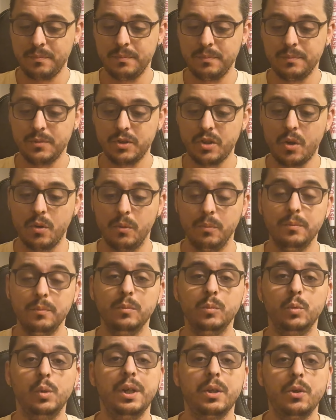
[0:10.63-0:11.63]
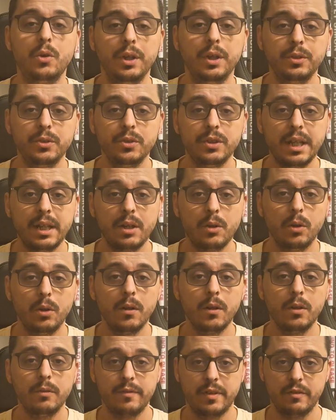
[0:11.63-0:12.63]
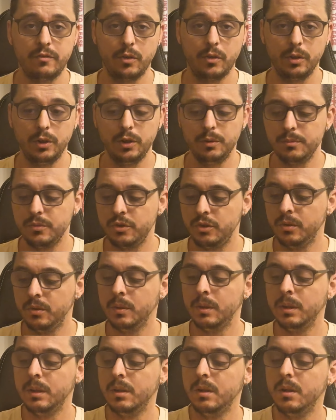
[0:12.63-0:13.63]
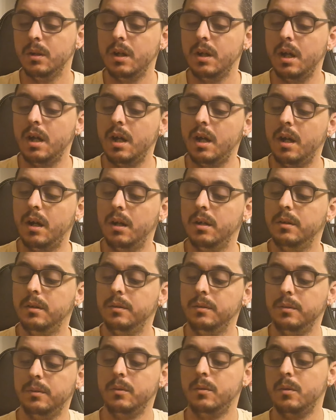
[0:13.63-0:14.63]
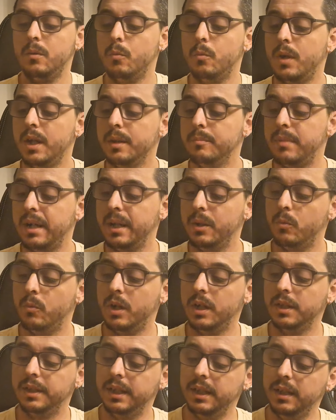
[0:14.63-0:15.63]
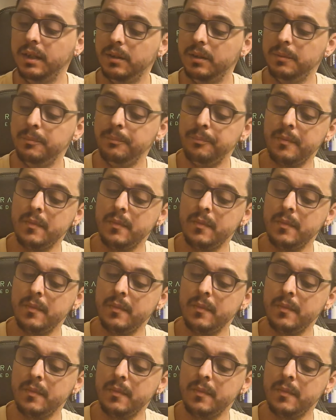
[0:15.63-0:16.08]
So we're going to take all of the volumes one by one here.